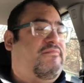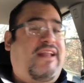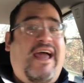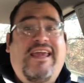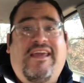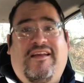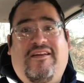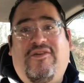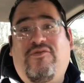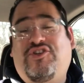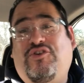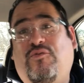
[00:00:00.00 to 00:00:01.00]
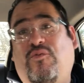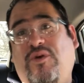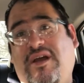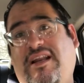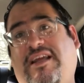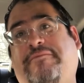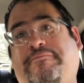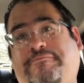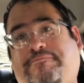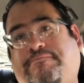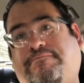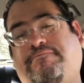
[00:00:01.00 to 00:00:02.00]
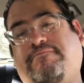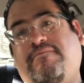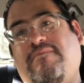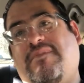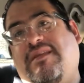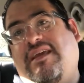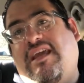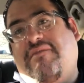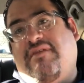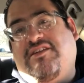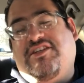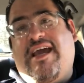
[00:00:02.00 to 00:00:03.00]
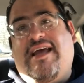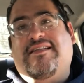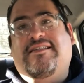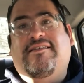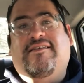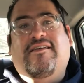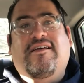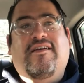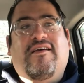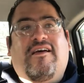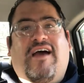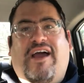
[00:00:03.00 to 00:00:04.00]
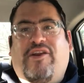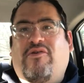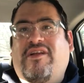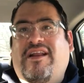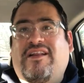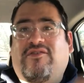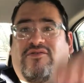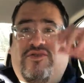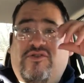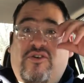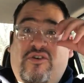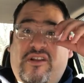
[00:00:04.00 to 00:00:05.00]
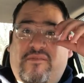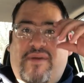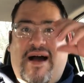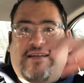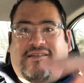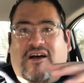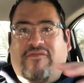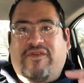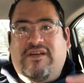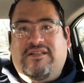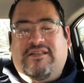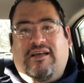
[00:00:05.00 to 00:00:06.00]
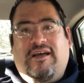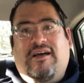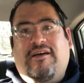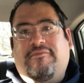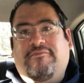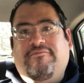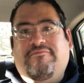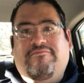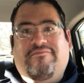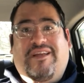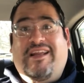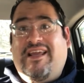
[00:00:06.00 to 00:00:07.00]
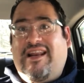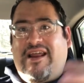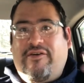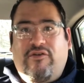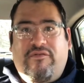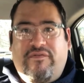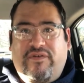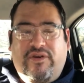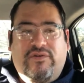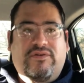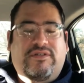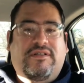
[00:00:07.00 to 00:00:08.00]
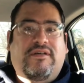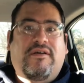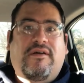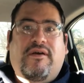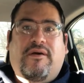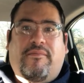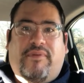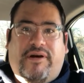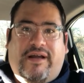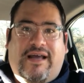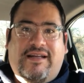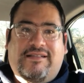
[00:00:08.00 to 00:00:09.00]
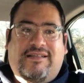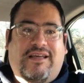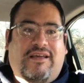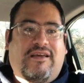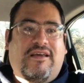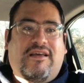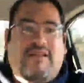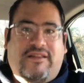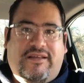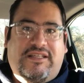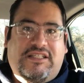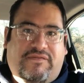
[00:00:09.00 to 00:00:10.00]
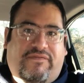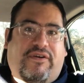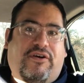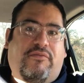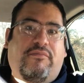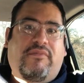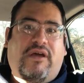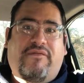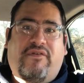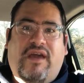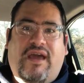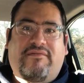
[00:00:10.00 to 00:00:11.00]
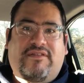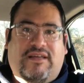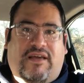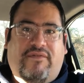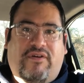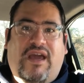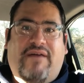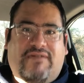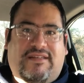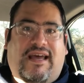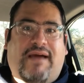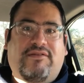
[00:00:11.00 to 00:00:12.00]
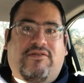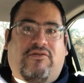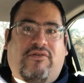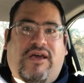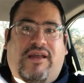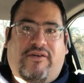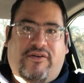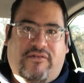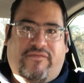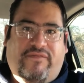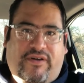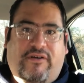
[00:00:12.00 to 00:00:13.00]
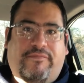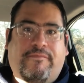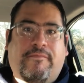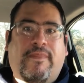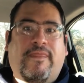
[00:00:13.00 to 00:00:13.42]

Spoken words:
like it. You should really give it a chance. I know it didn't do too good in the box office. They didn't get a lot of good reviews. But honestly, this film, if you have time to look at a good film,